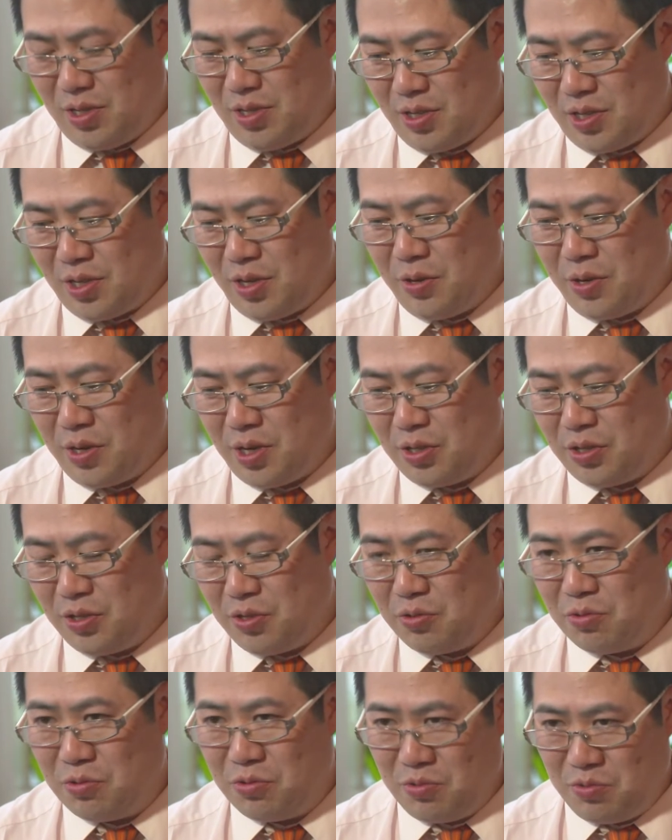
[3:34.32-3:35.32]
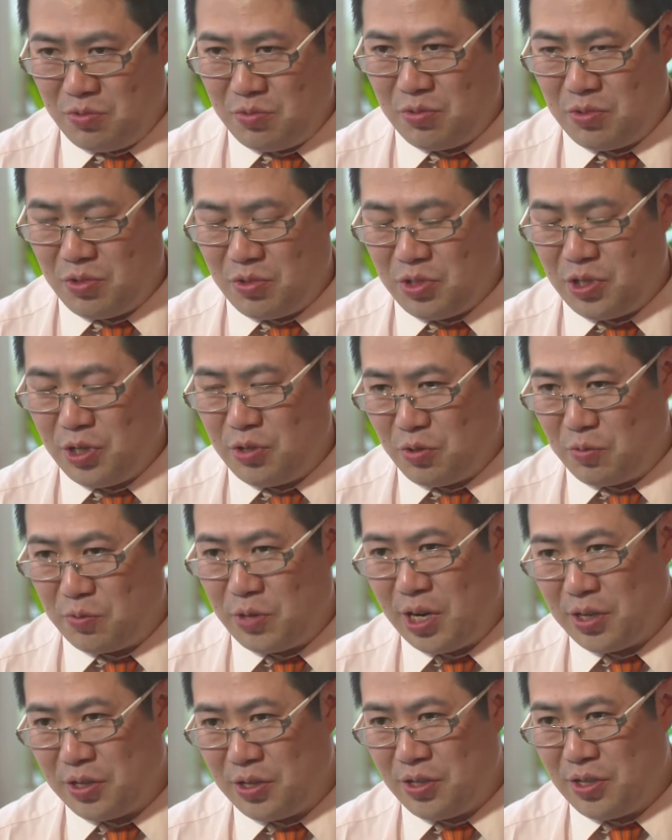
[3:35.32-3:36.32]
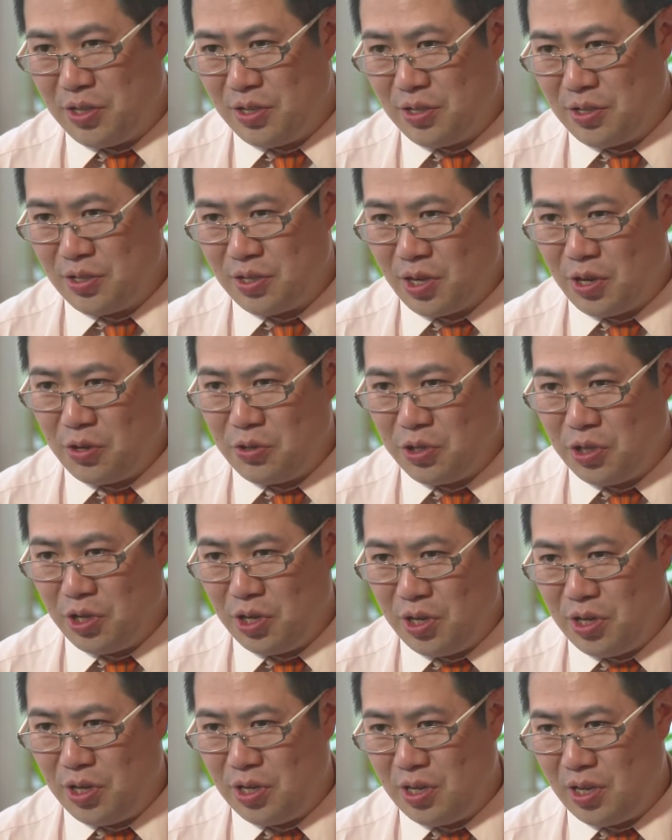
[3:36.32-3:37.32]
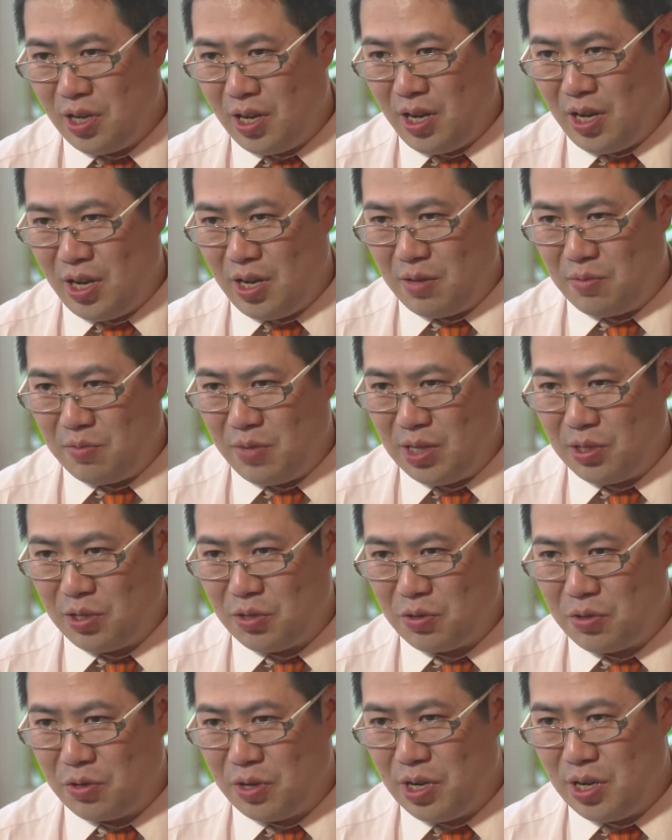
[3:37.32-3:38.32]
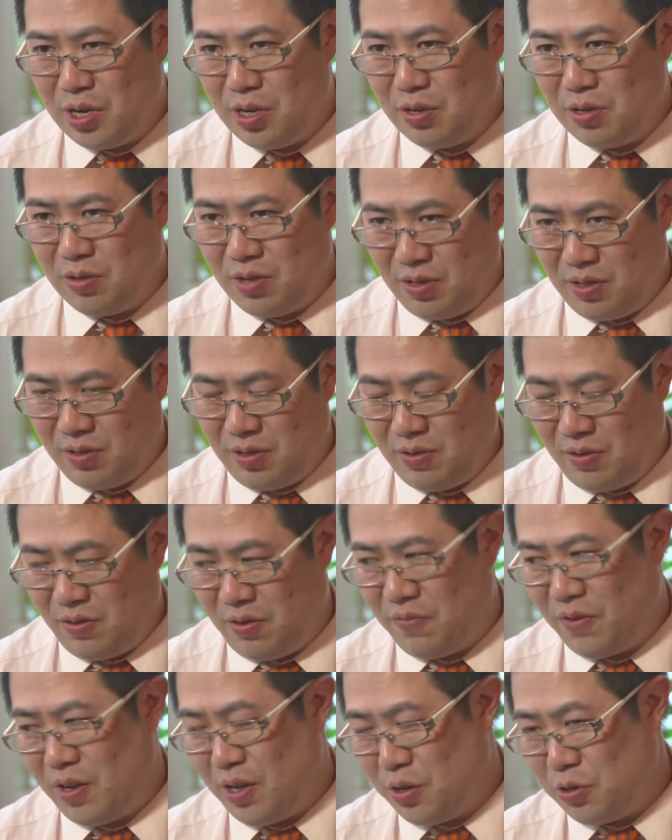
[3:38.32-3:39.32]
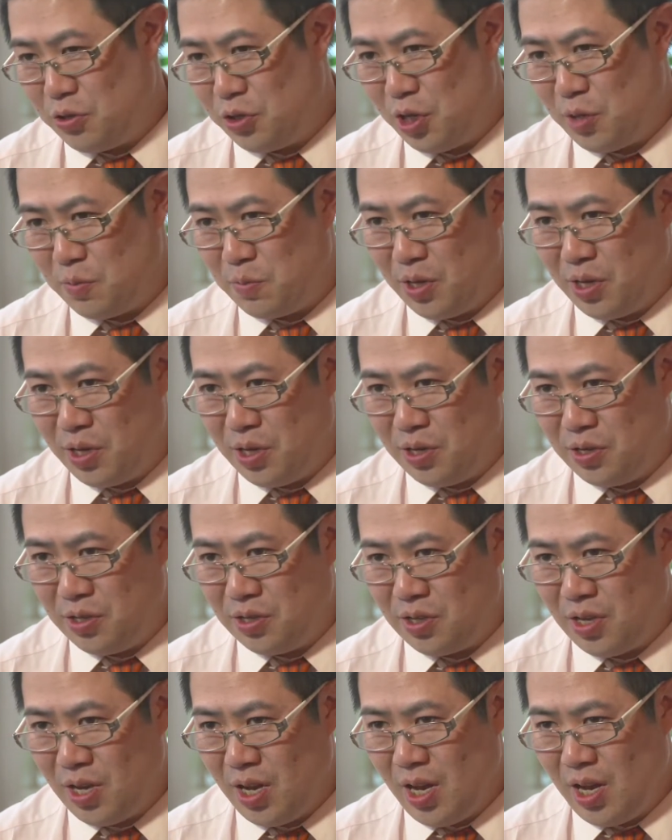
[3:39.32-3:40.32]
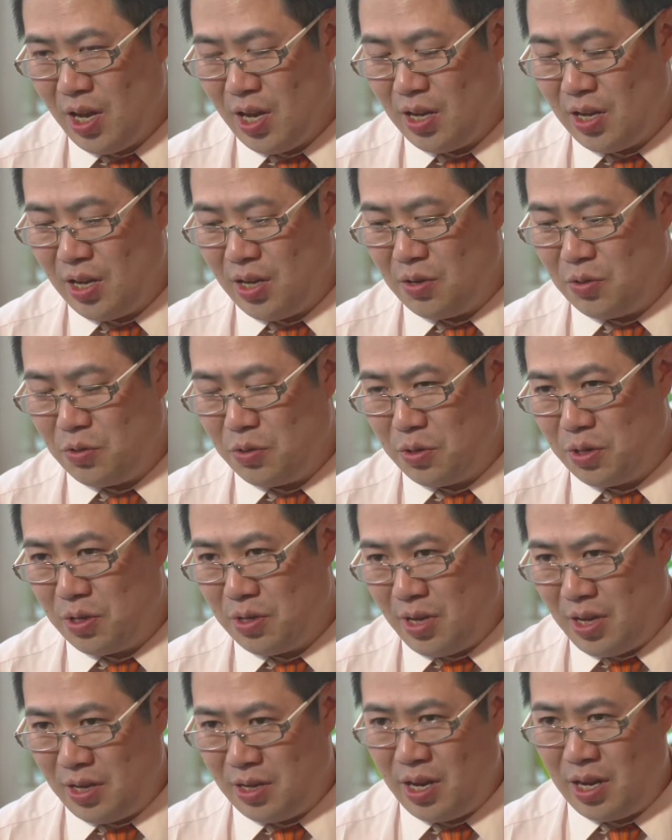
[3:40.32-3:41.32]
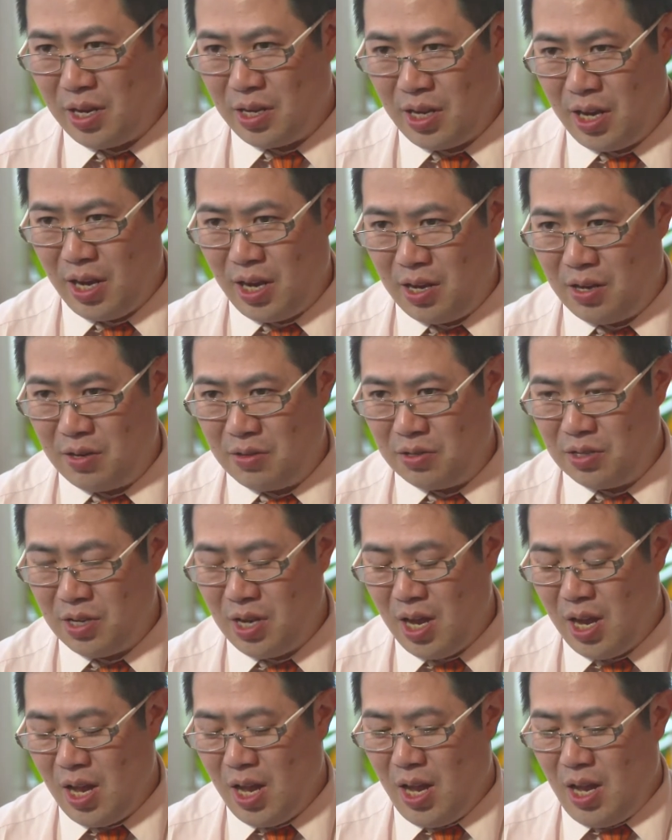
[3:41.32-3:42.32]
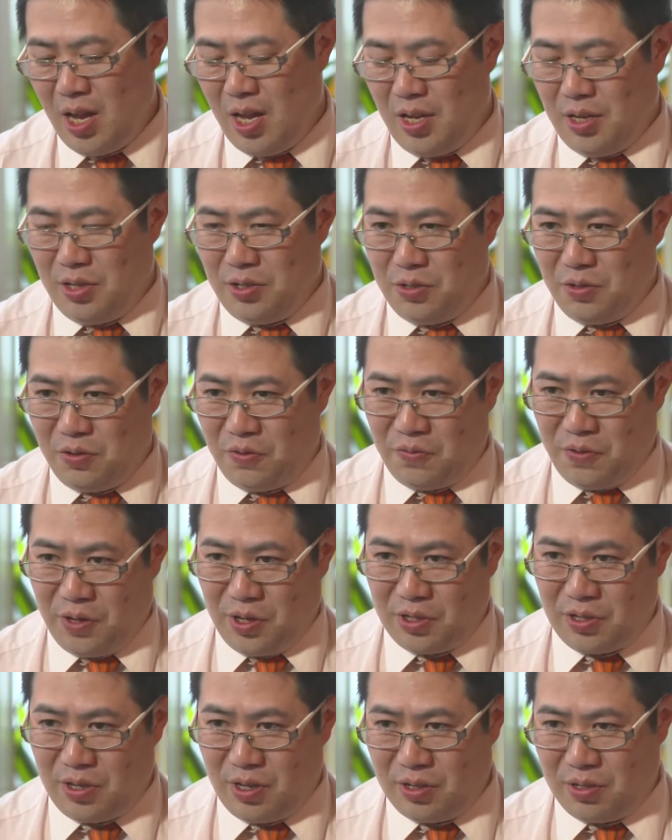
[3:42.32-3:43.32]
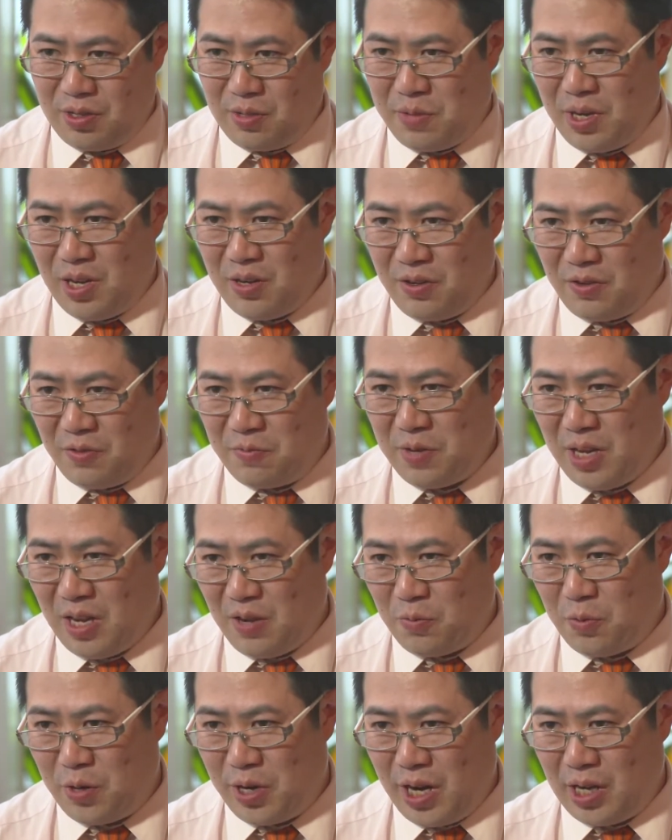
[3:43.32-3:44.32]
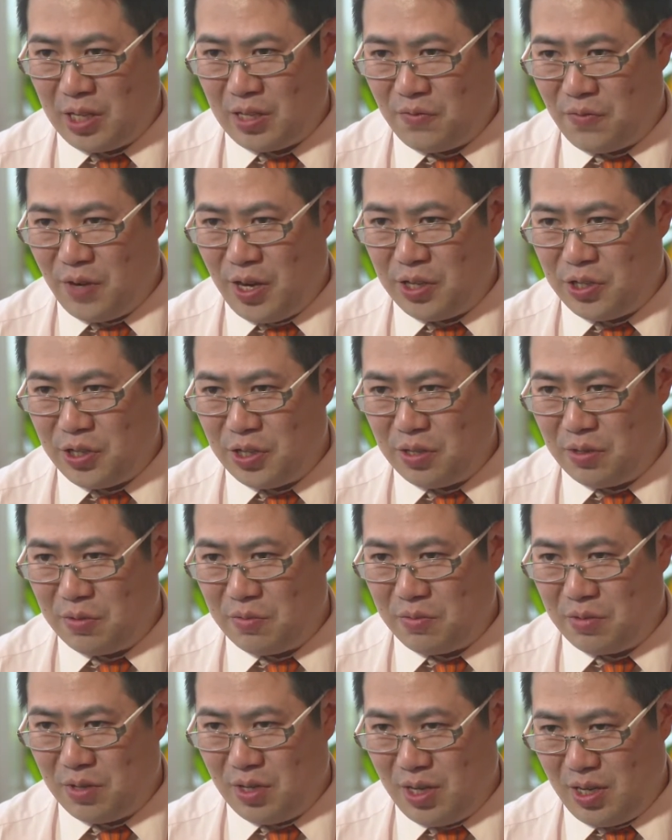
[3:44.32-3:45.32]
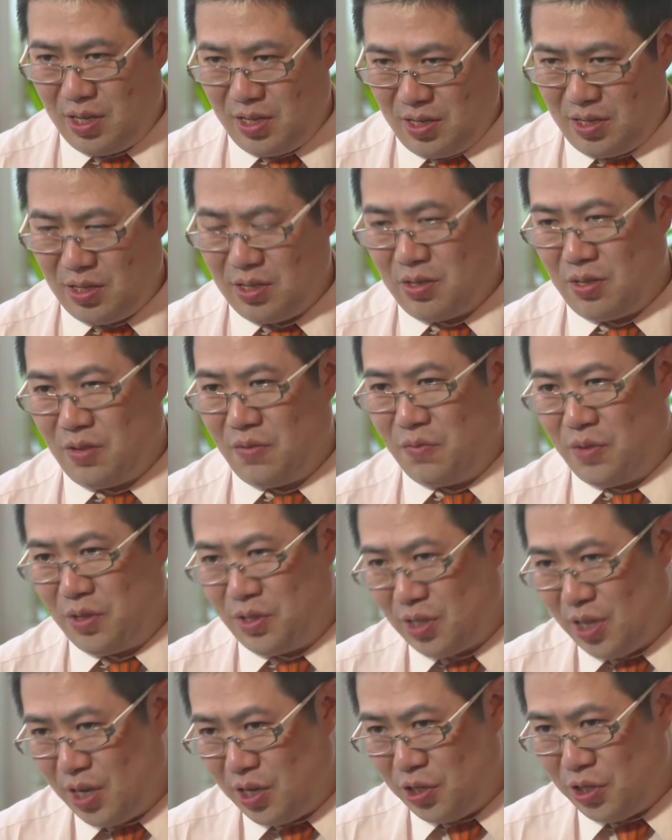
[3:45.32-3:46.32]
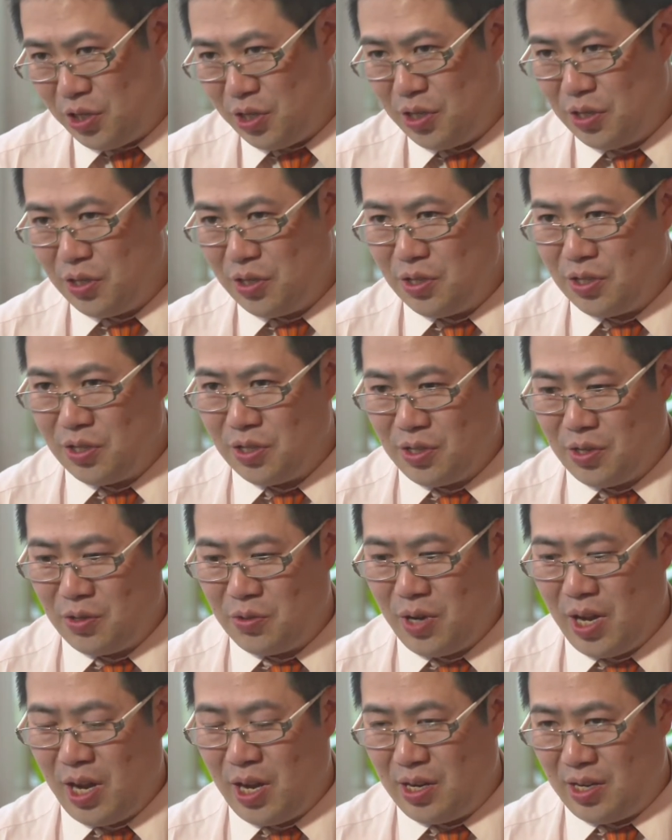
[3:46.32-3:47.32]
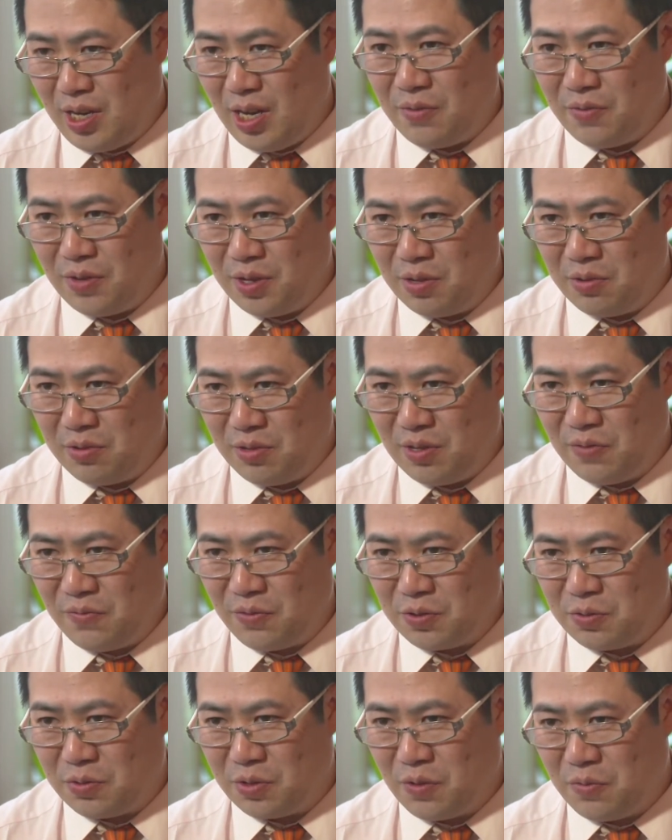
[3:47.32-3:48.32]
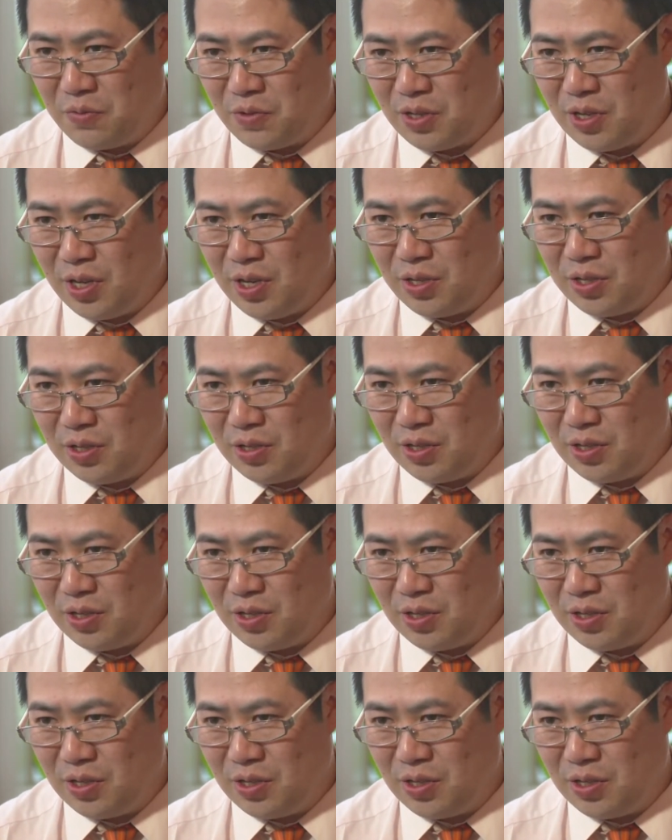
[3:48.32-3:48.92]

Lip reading: going into general practices, coaching and mentoring fellow GPs in order that they can do things like the palliative pathway activation conversations and other difficult conversations.